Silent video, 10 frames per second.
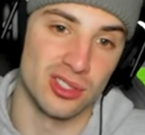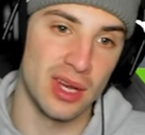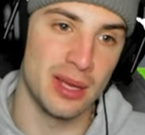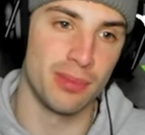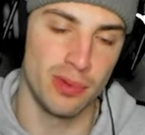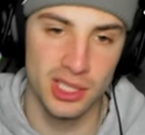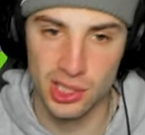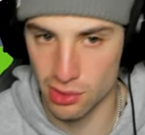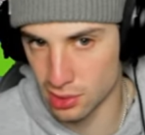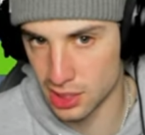so a pretty
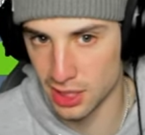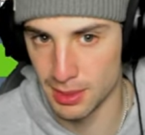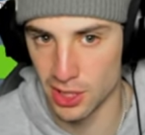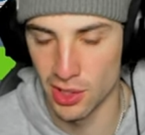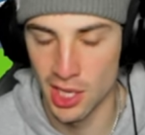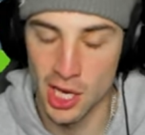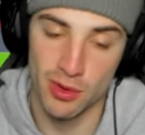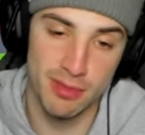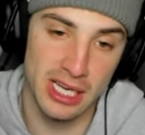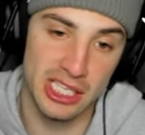strong team here.
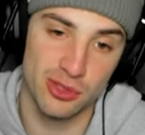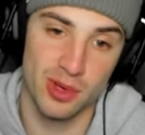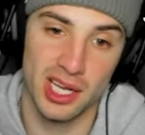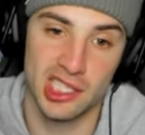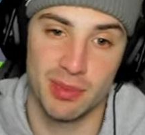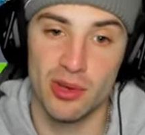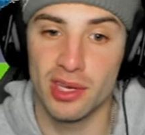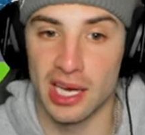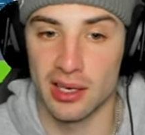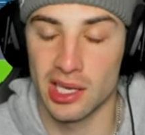We might just want to
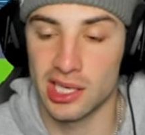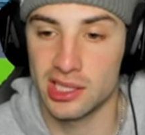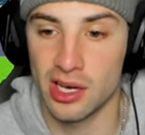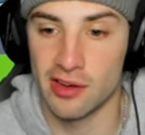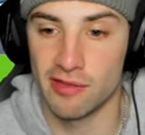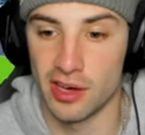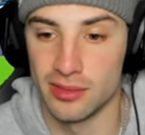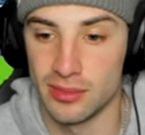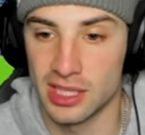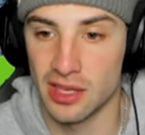explode again. That's a lot of fun.
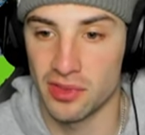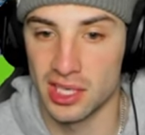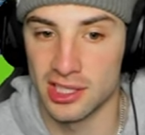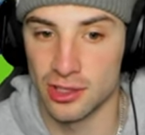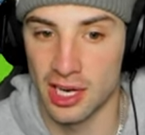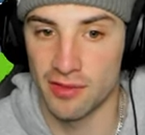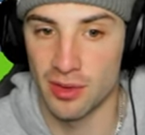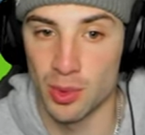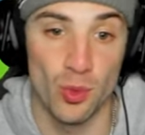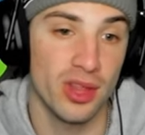It definitely is a lot of
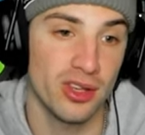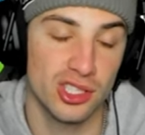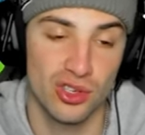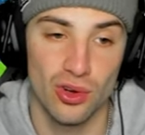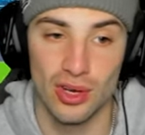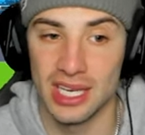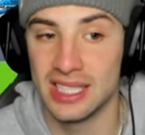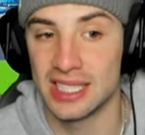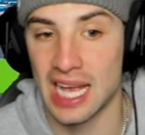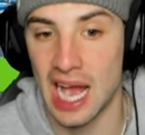fun, but Weather Control
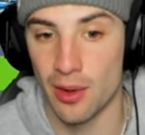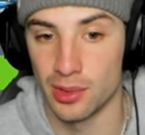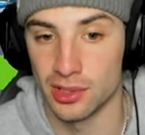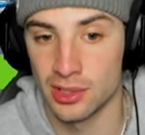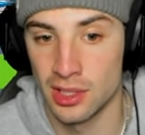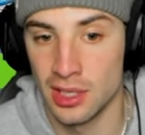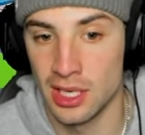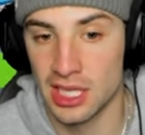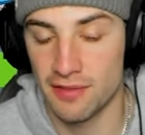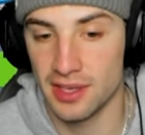is ours.
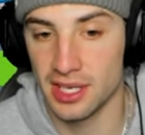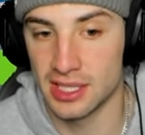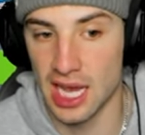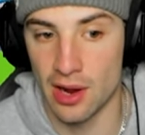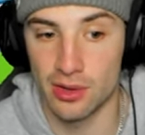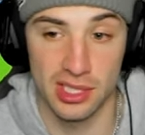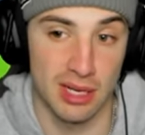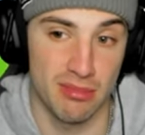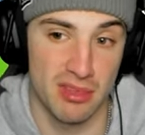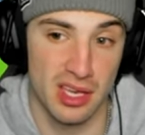Definitely is ours,
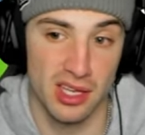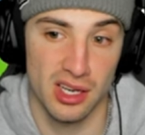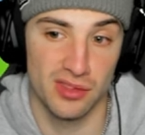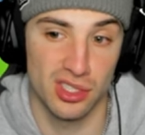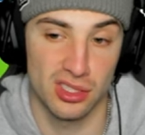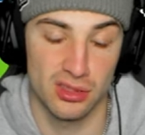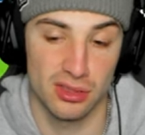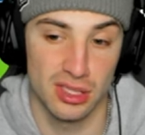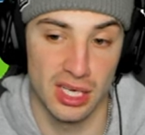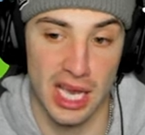and I'm thinking of
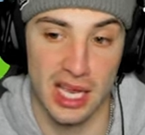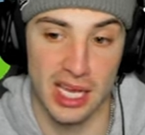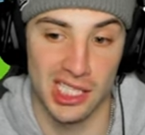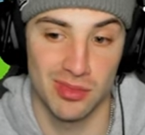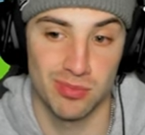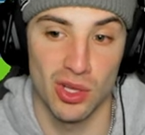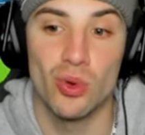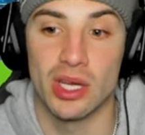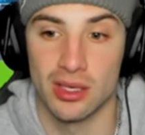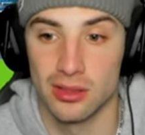just, again,
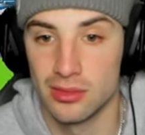exploding.